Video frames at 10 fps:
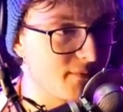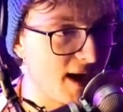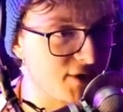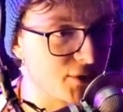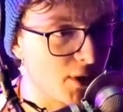
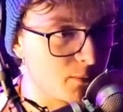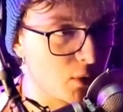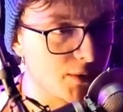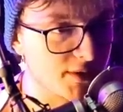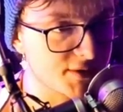How you doing though,
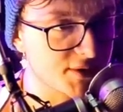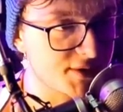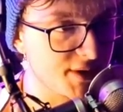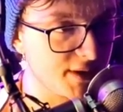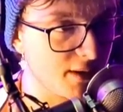Broken? It's good to
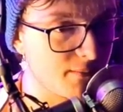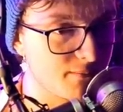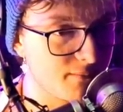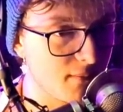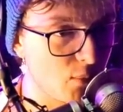see you.
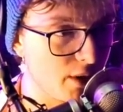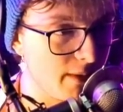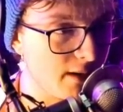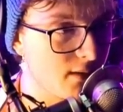What do I mean?